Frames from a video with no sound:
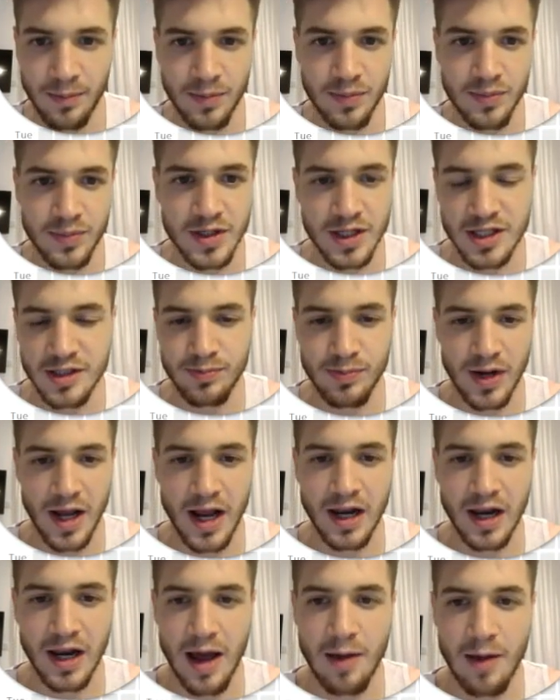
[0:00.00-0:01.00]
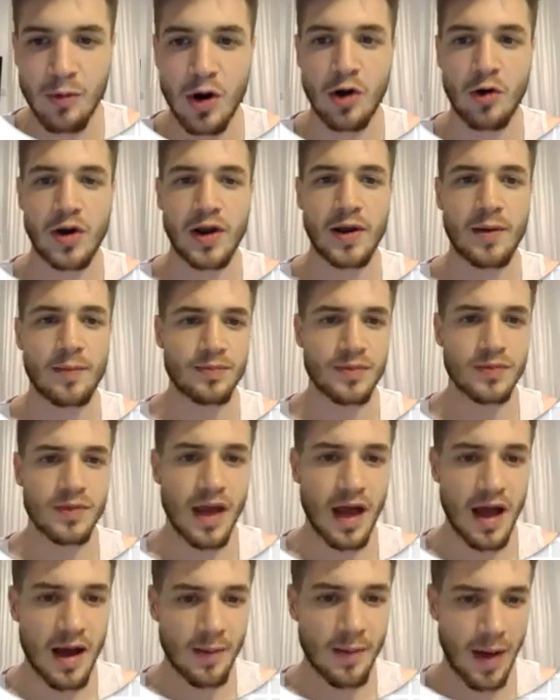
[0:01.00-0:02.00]
display library.
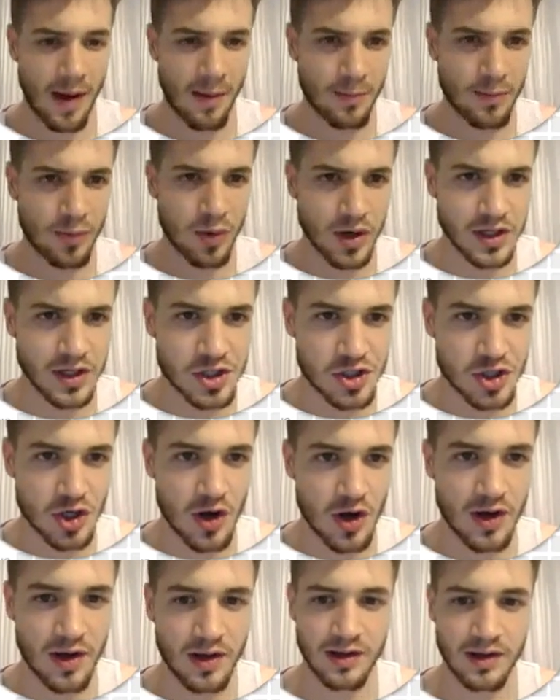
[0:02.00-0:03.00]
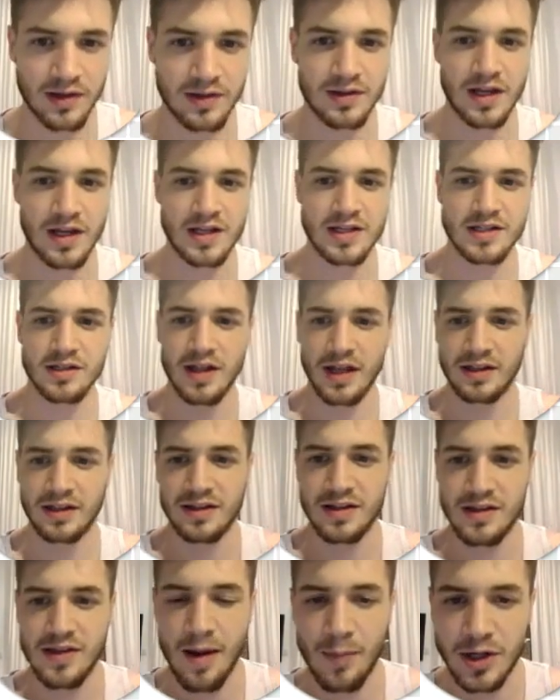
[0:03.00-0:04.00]
I'm pretty sure there
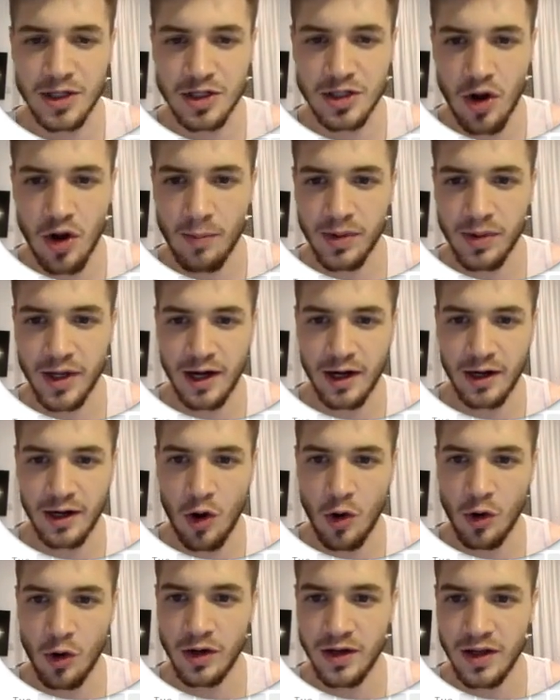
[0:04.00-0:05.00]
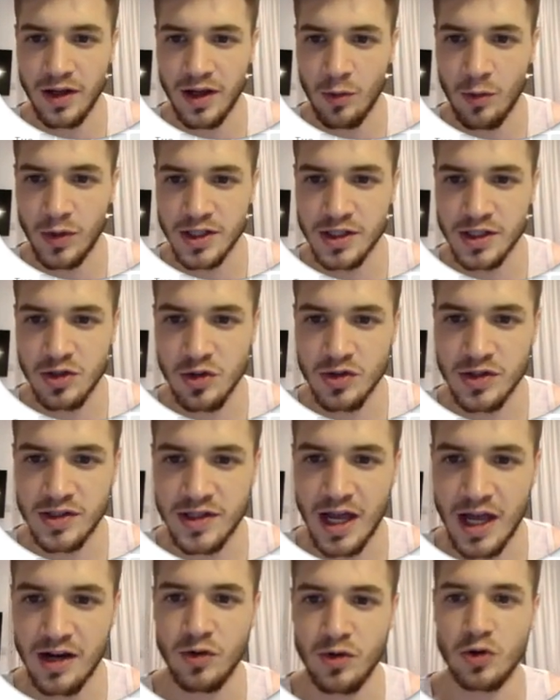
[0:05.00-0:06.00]
isn't that much complicated code in here. We just use
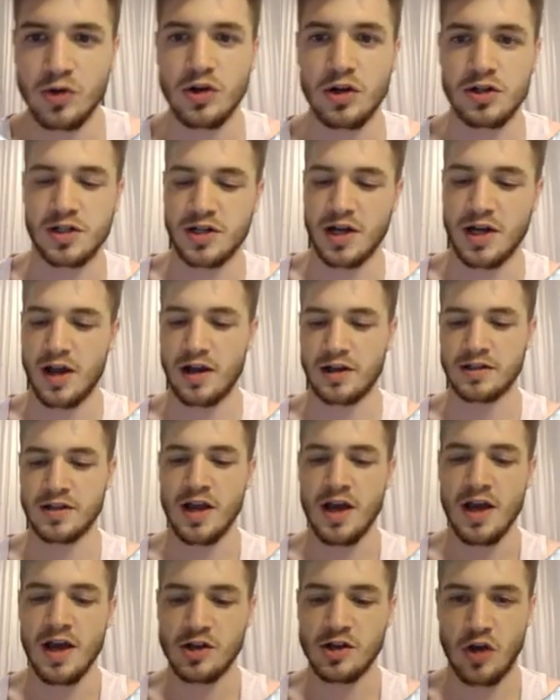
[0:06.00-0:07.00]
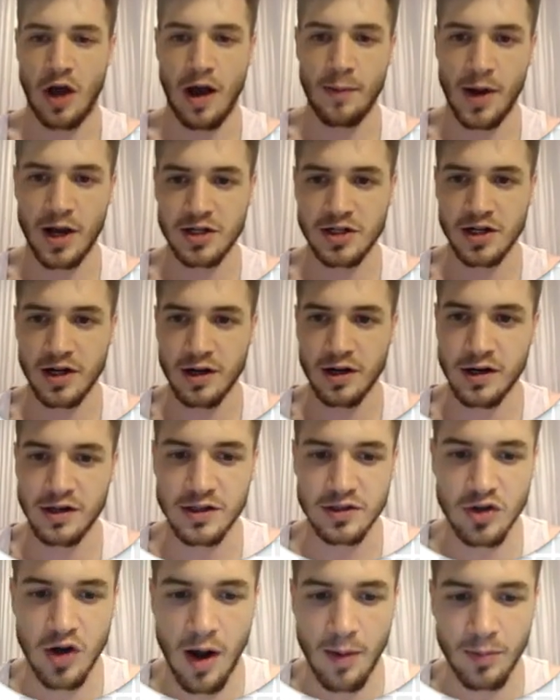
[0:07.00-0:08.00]
dataview.js. So I'm actually going to
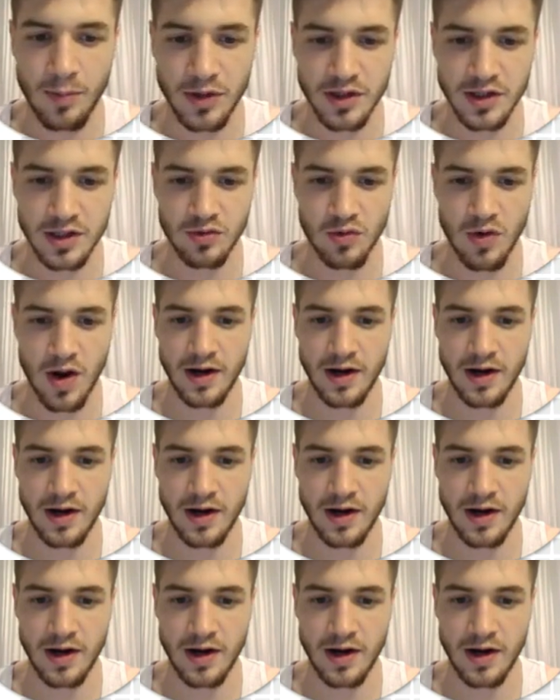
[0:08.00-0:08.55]
just copy this right